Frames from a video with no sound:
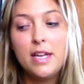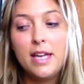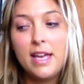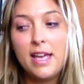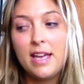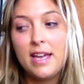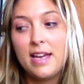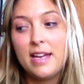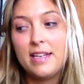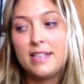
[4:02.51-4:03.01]

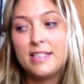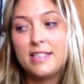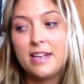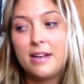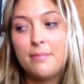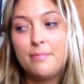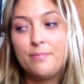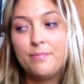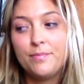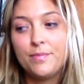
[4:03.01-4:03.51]
And
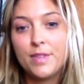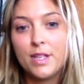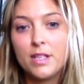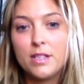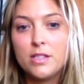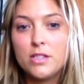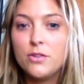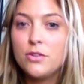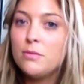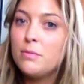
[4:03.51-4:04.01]
um,
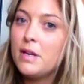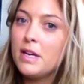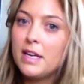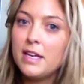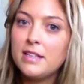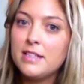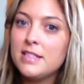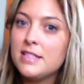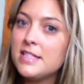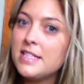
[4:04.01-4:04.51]
so you might
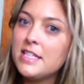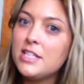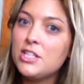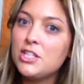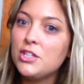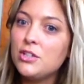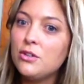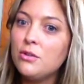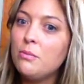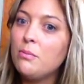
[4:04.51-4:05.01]
get to see
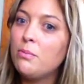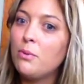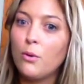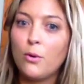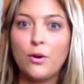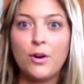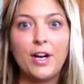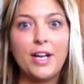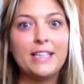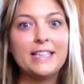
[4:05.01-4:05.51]
two
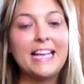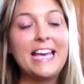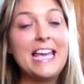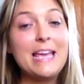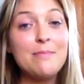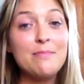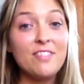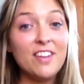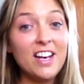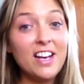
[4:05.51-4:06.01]
boring,
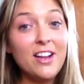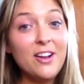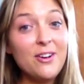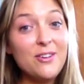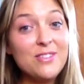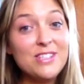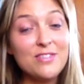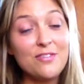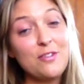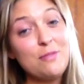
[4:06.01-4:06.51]
lame
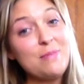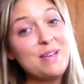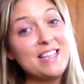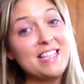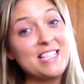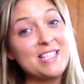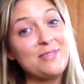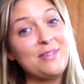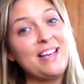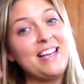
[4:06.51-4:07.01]
videos from me
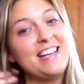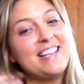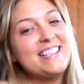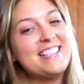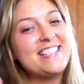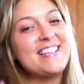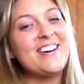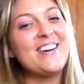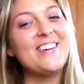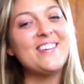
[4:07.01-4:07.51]
this week.
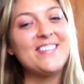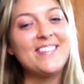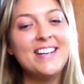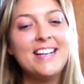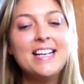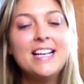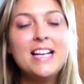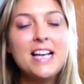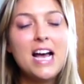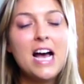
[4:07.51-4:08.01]
So
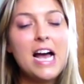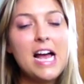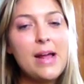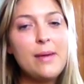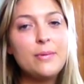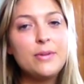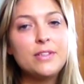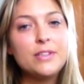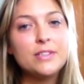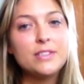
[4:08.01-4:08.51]
I
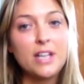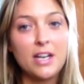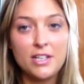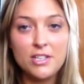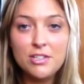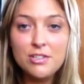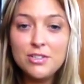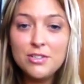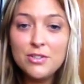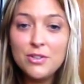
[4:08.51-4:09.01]
will talk
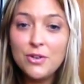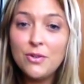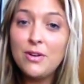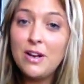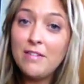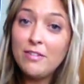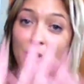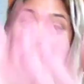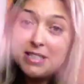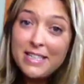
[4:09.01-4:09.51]
to you soon.
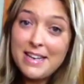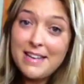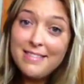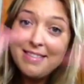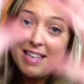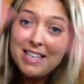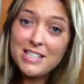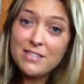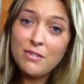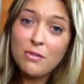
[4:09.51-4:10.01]
Have a great day.
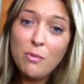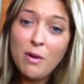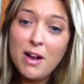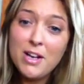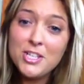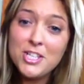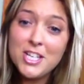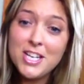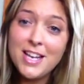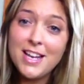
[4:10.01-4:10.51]
Thanks for
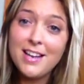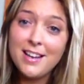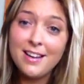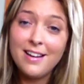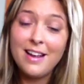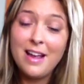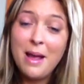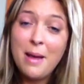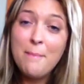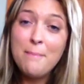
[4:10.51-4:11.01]
watching.